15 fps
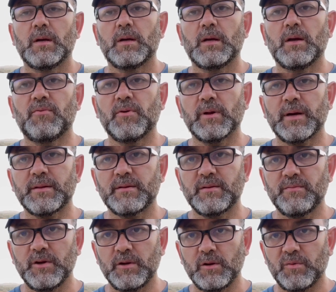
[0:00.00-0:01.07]
If you like this
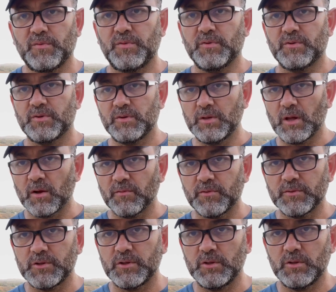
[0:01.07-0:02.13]
video, if it was helpful
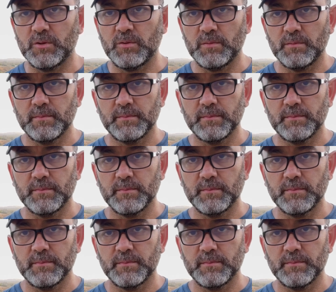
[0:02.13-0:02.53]
to you,